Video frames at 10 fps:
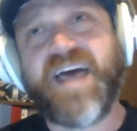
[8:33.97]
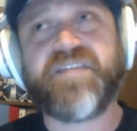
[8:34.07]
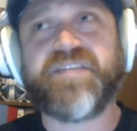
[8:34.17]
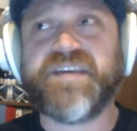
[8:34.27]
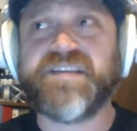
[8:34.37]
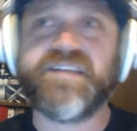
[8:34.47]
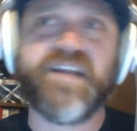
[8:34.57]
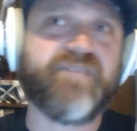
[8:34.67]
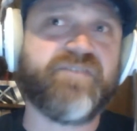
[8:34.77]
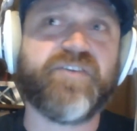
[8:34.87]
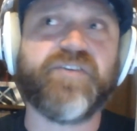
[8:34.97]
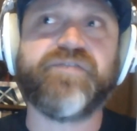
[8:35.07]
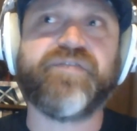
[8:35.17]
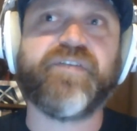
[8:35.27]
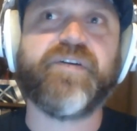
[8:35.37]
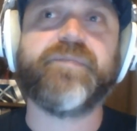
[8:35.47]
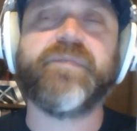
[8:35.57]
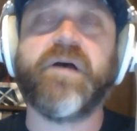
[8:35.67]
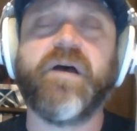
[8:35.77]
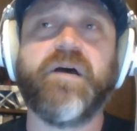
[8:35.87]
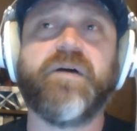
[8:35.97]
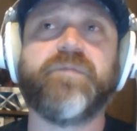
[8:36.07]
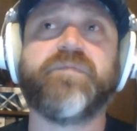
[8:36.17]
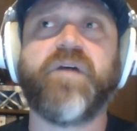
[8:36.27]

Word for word: of things that I've learned from um,